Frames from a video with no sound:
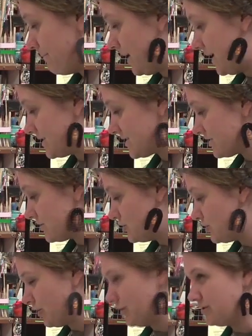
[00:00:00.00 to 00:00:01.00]
But
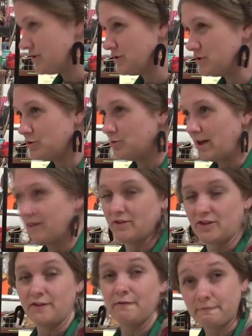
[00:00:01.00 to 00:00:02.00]
don't do
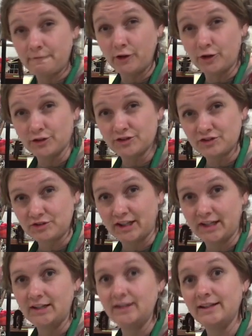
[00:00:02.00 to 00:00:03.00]
everything first,
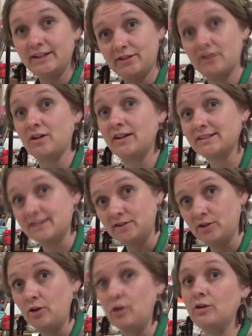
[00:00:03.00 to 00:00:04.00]
okay? Leave it nice
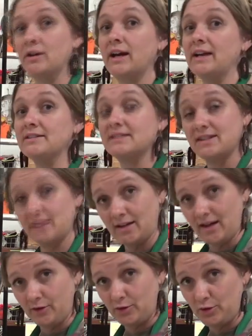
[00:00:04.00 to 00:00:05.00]
and long and
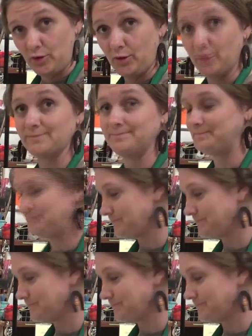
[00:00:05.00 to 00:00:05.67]
see how you go.